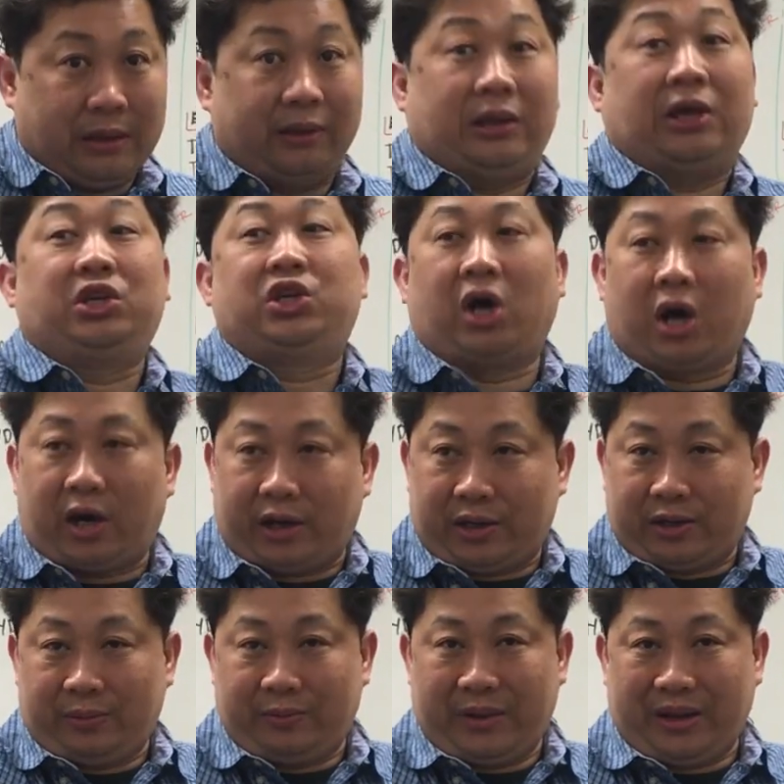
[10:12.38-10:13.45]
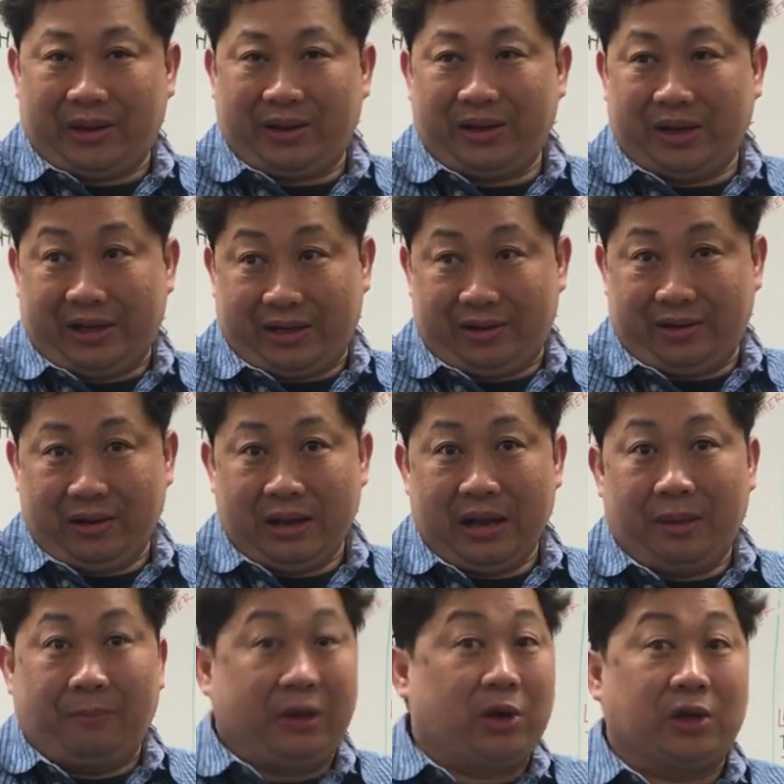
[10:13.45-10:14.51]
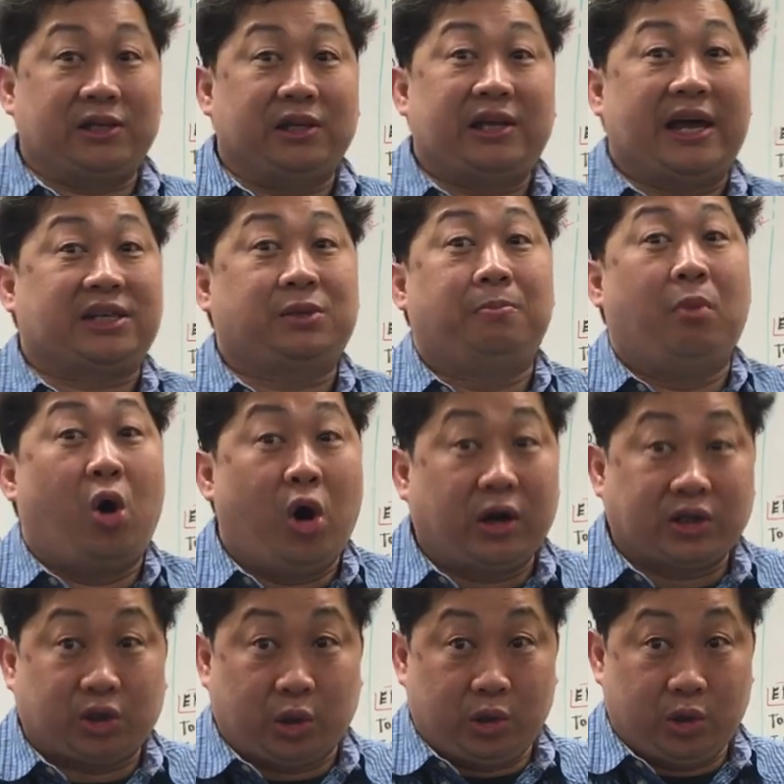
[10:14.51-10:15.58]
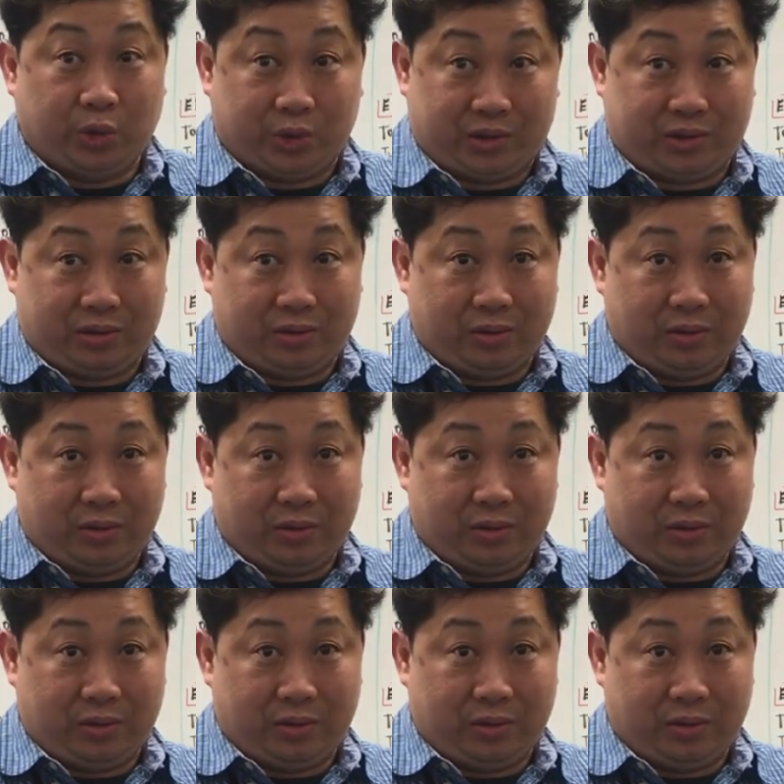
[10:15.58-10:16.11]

The jar. Very good. Because it has more solute.